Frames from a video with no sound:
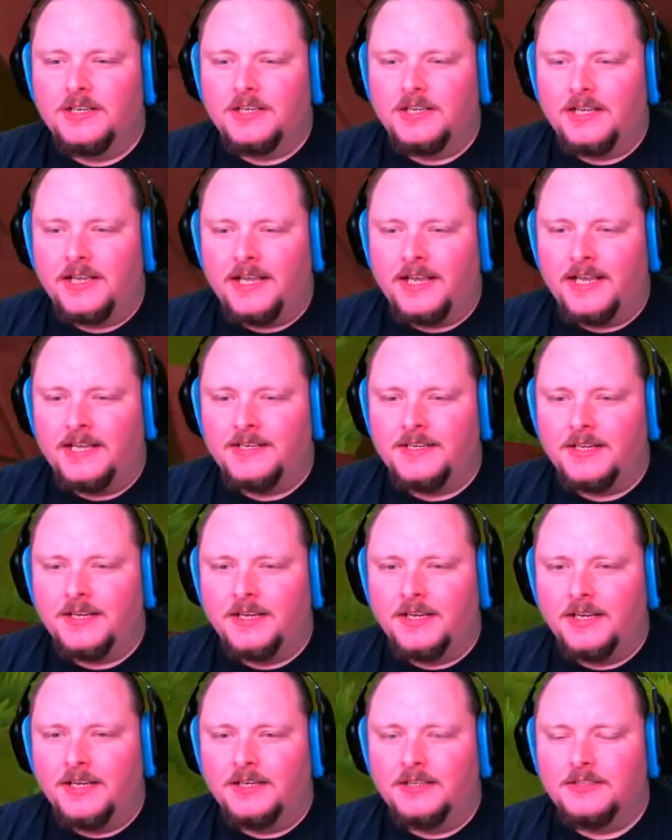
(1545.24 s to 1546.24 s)
And
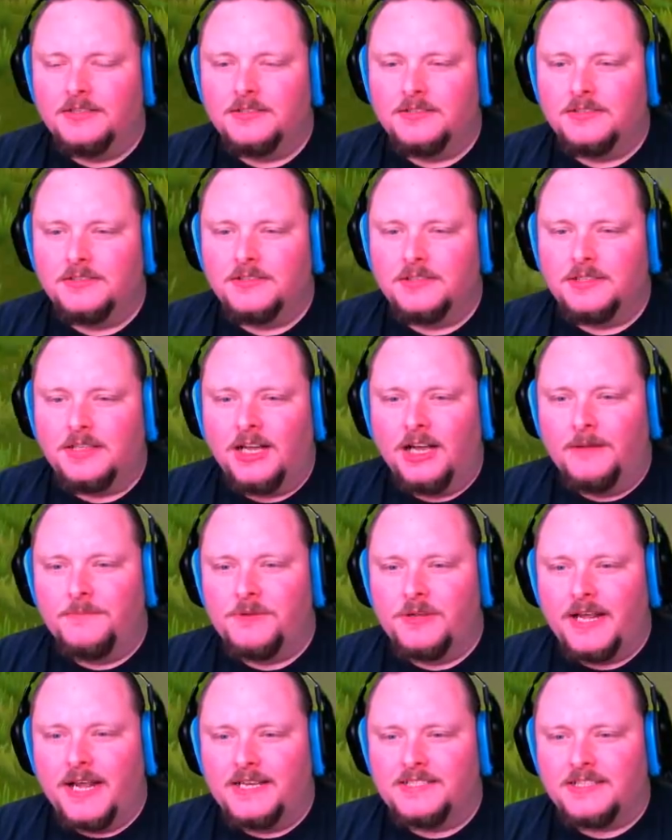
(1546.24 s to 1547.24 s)
I hope you
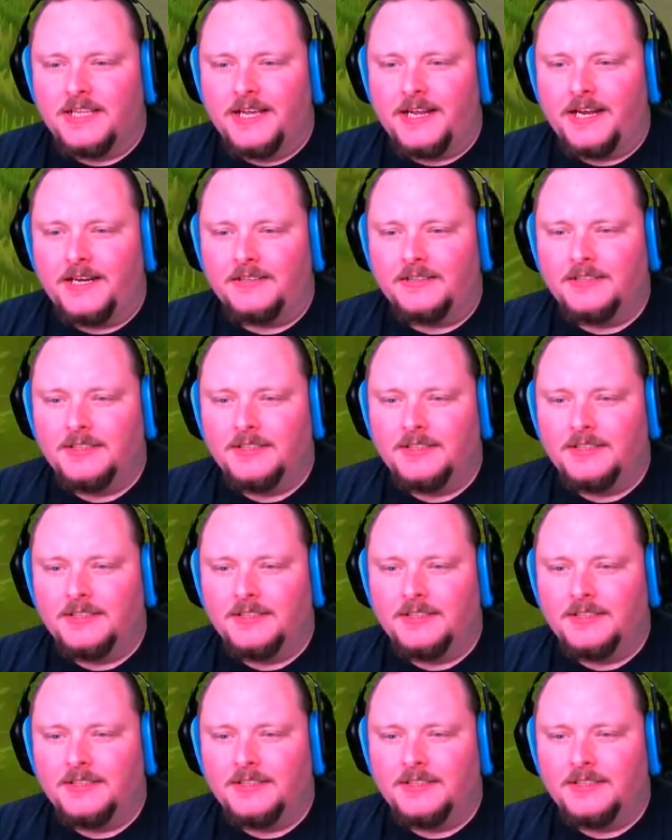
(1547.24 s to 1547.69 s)
guys like it.